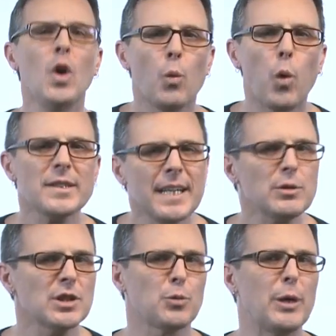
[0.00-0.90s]
what
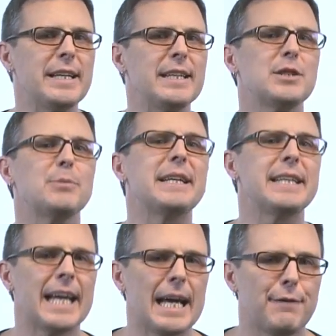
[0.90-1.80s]
else do we need to be
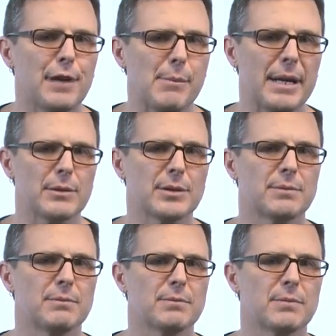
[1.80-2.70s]
careful about?
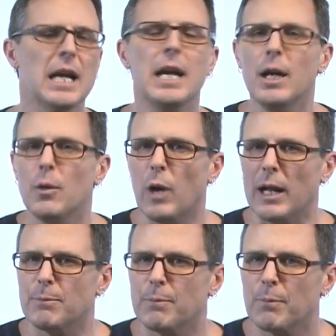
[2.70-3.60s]

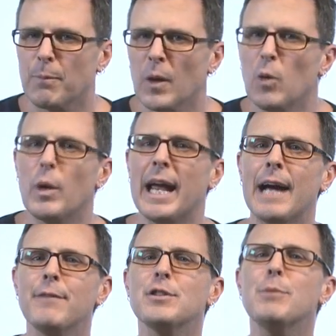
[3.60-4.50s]
Well, we
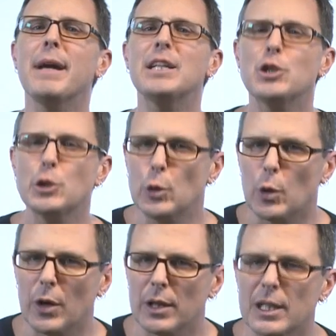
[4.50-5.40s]
have to make
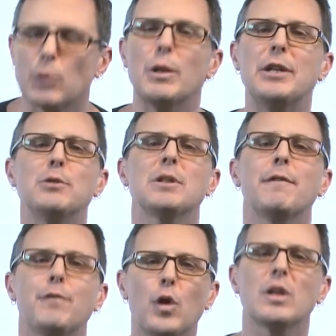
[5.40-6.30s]
sure that we use a
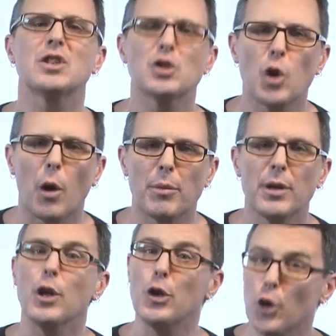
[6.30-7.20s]
full stop,
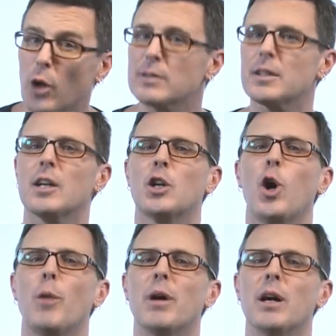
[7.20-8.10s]
not a
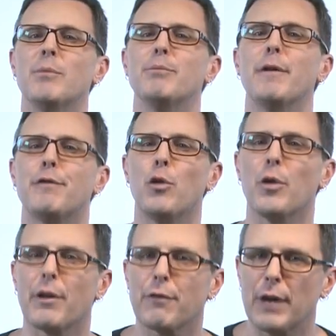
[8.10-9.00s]
comma,
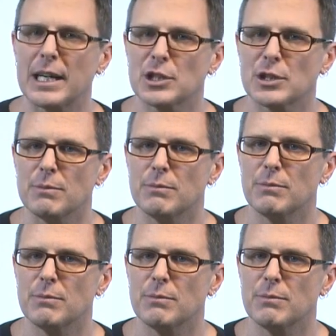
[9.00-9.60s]
before the fraction.